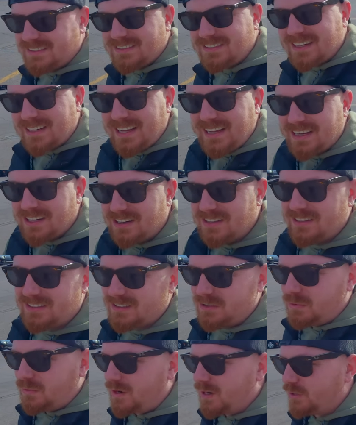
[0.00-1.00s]

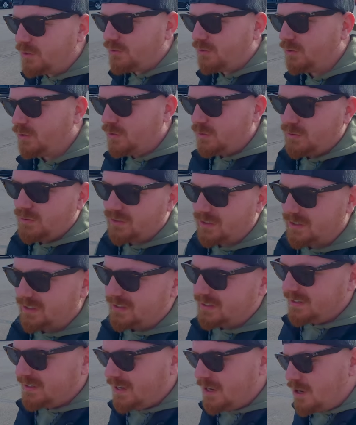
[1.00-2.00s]
sneakers and running shoes
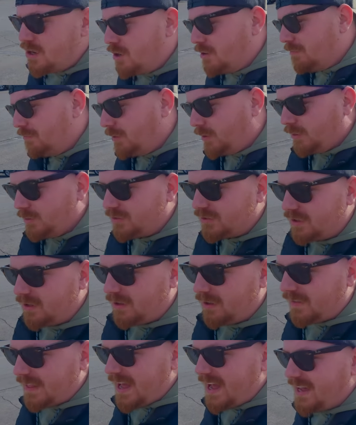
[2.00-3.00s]
and boots and
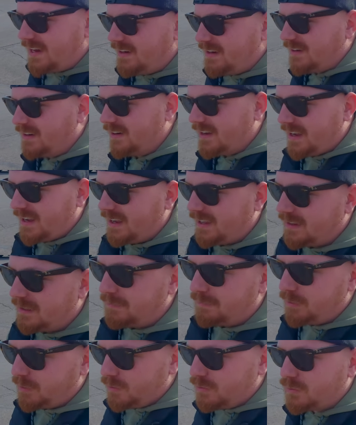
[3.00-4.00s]
all that, and, and the
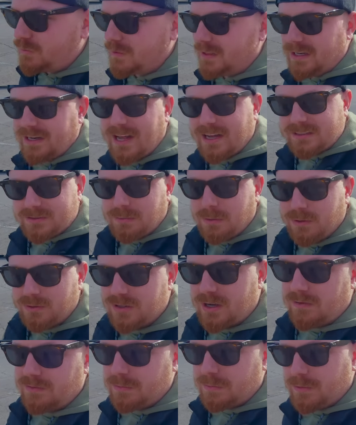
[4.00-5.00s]
boots were the next most
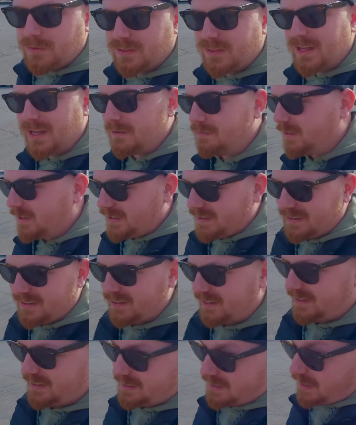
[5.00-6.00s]
comfortable thing, but
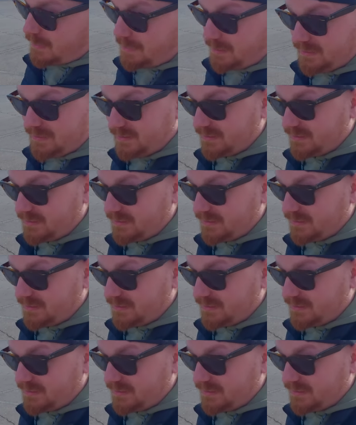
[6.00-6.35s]
they, I mean,